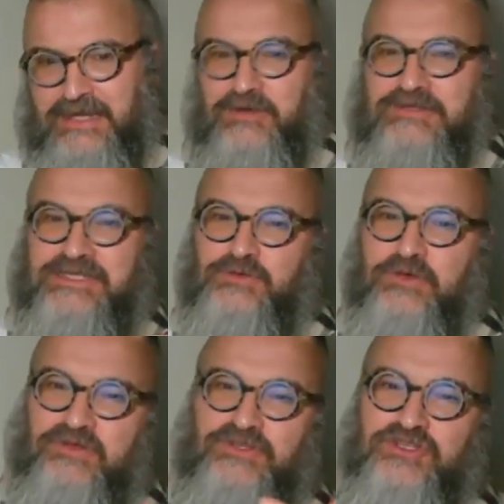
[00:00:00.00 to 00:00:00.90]

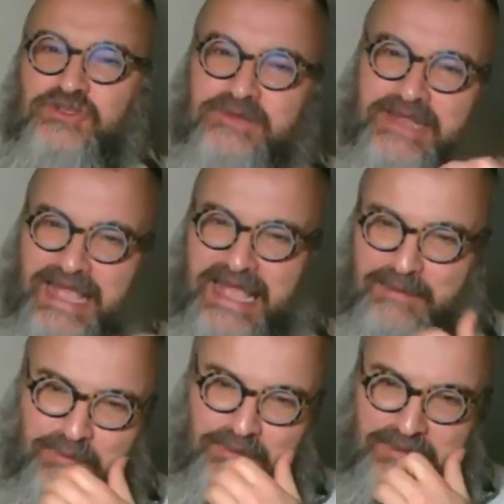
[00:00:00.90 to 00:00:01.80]
Since we've consumed an
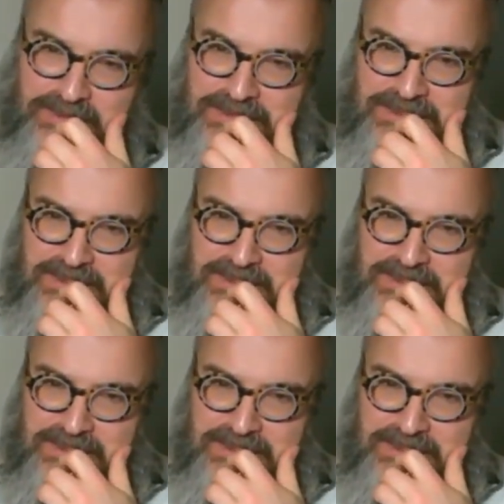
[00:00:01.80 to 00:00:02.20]
apple